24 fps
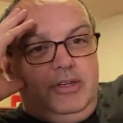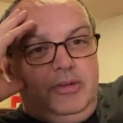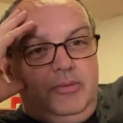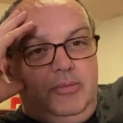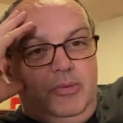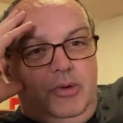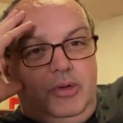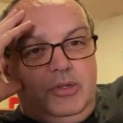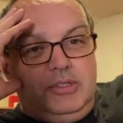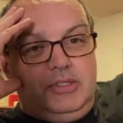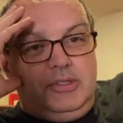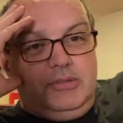to
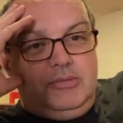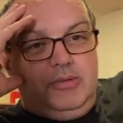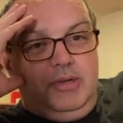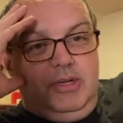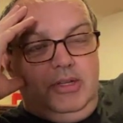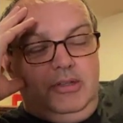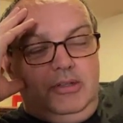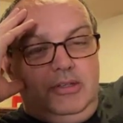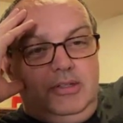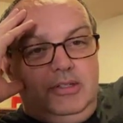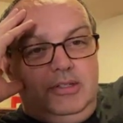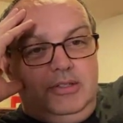watch as
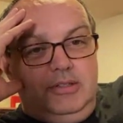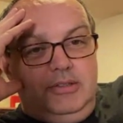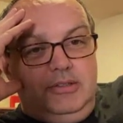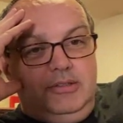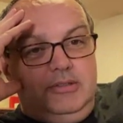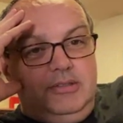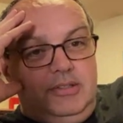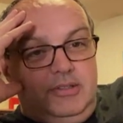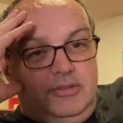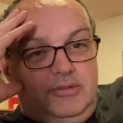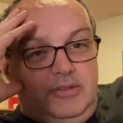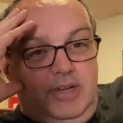well.
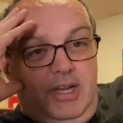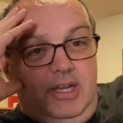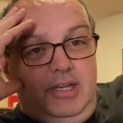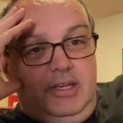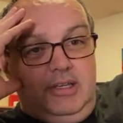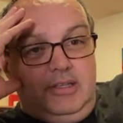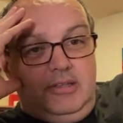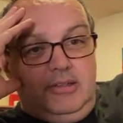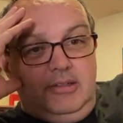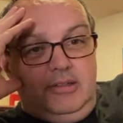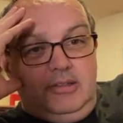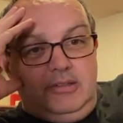It's
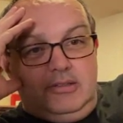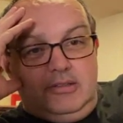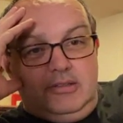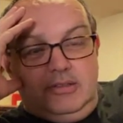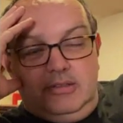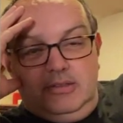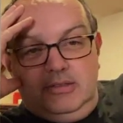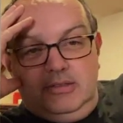Australian dollars.